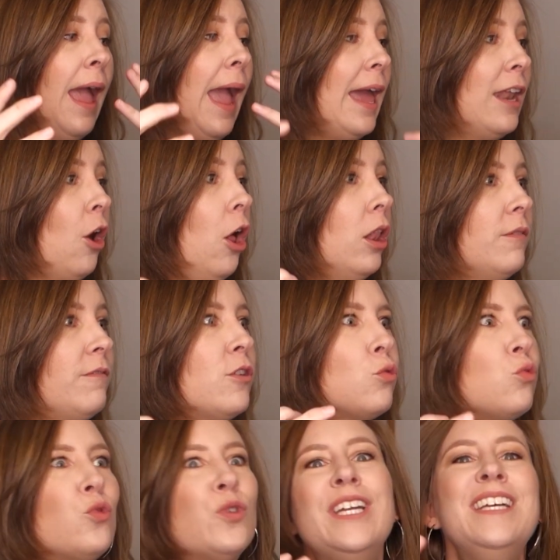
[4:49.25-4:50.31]
And all of the
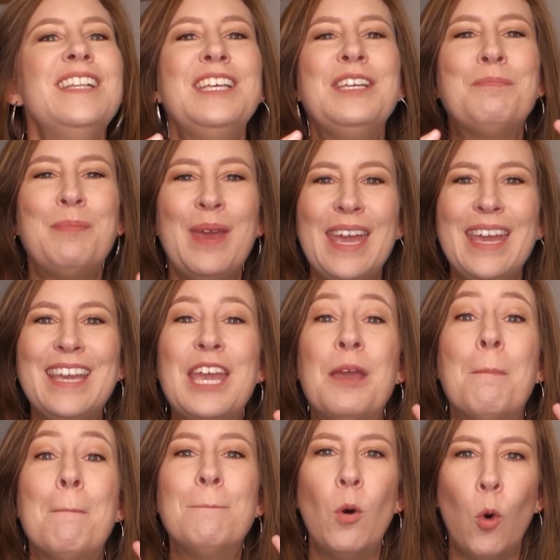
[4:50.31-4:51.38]
really big,
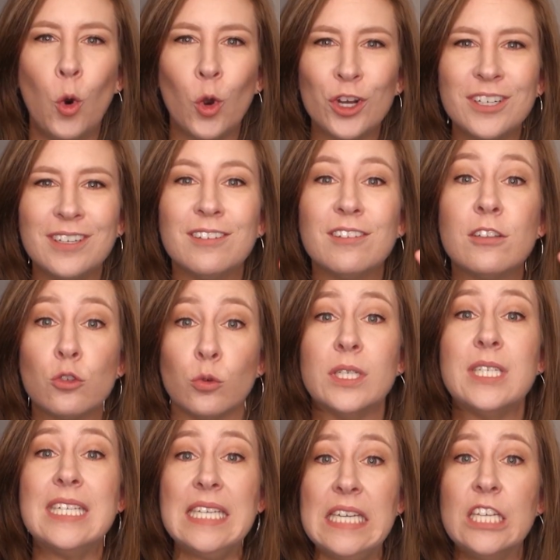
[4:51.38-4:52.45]
important
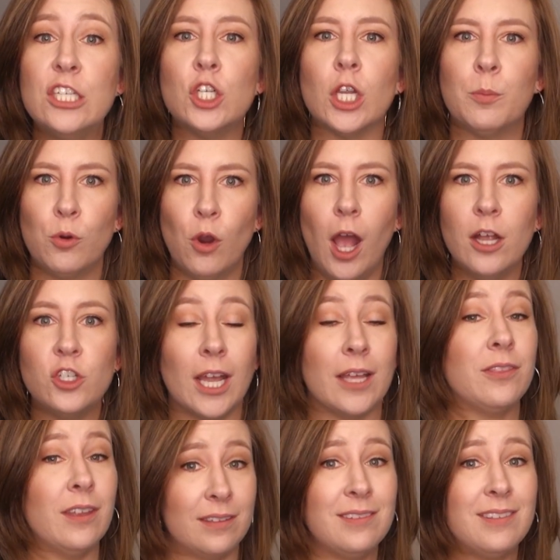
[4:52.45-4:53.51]
strategic projects
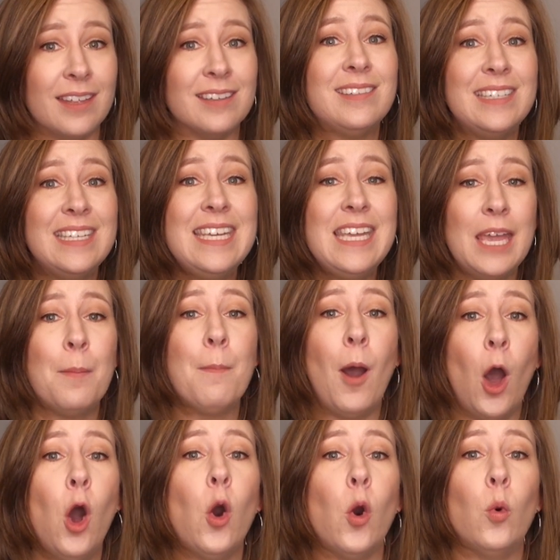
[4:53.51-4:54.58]
that the
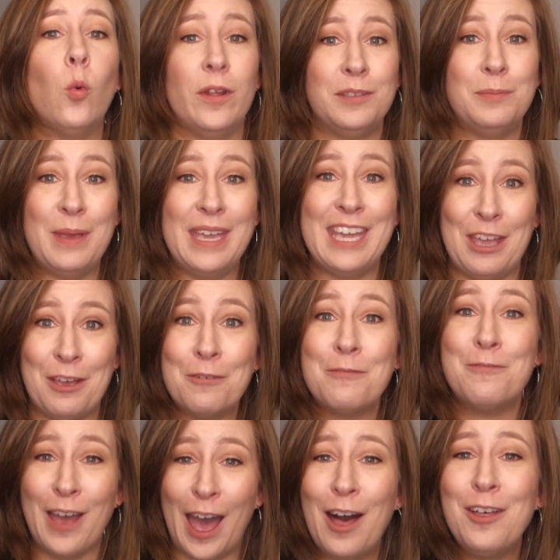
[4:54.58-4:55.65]
CMO was being
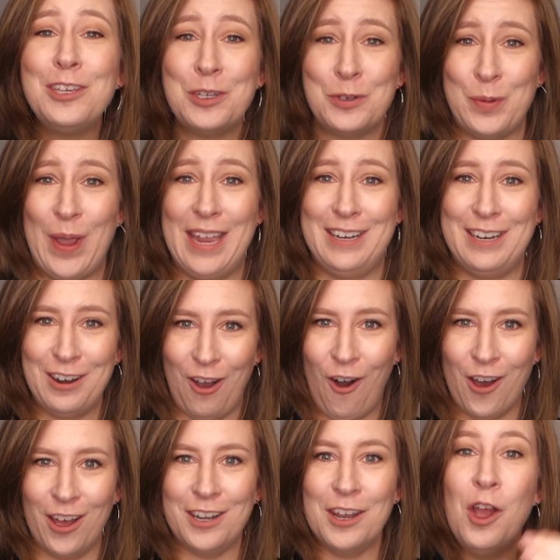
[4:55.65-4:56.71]
evaluated
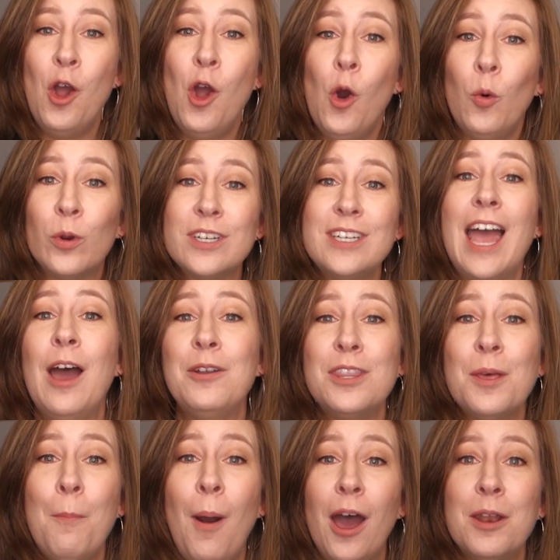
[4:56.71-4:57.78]
on were down at
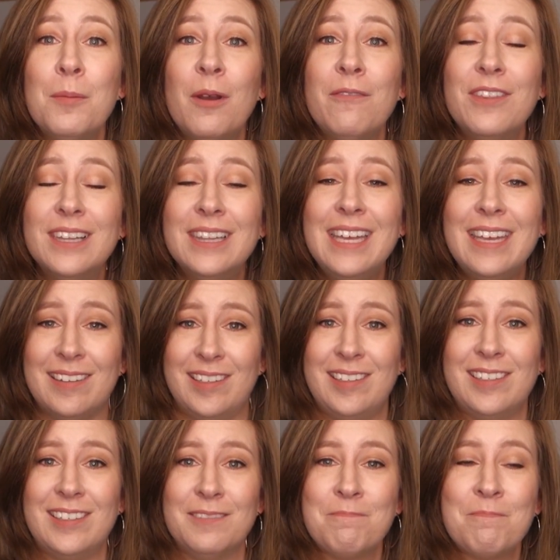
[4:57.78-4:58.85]
the bottom of the
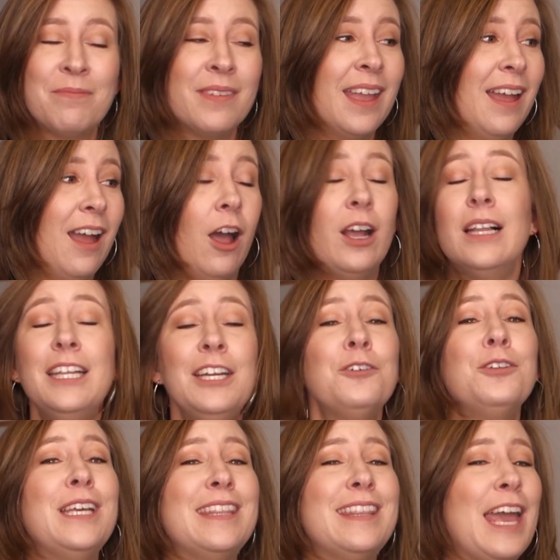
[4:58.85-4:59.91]
lists.
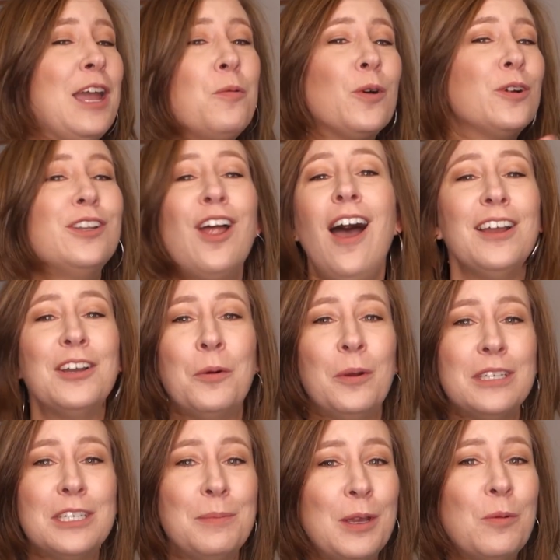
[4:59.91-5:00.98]
Clearly, they were not
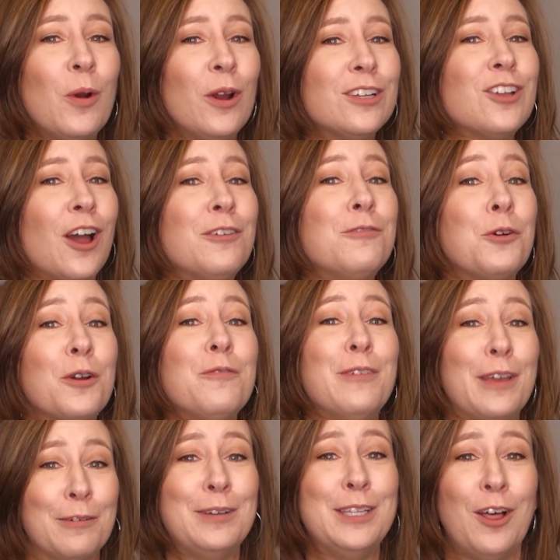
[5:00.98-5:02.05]
going to be worked on for a
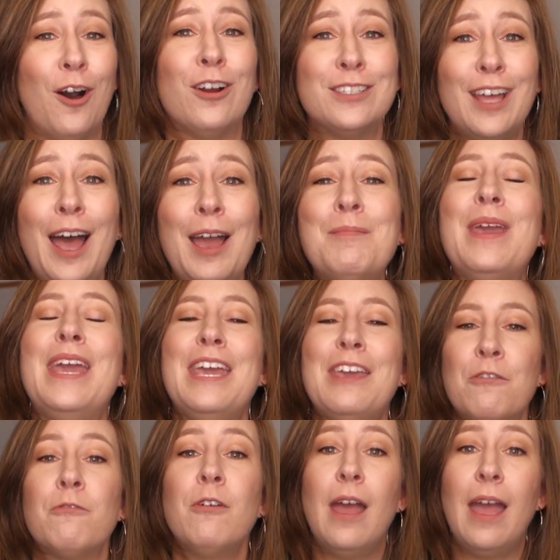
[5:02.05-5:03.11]
very long time,
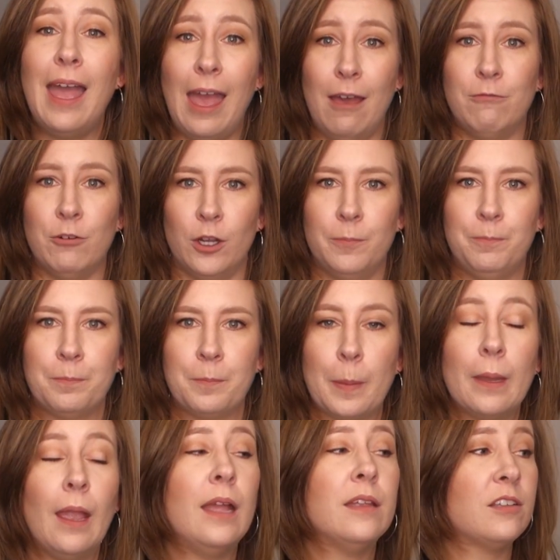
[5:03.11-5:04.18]
if ever.
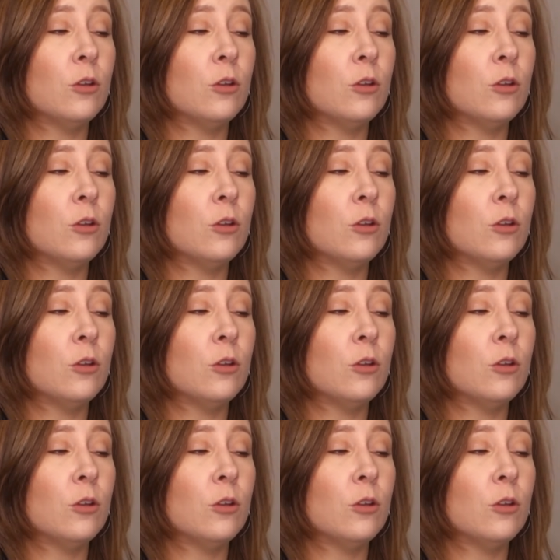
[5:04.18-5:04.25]
And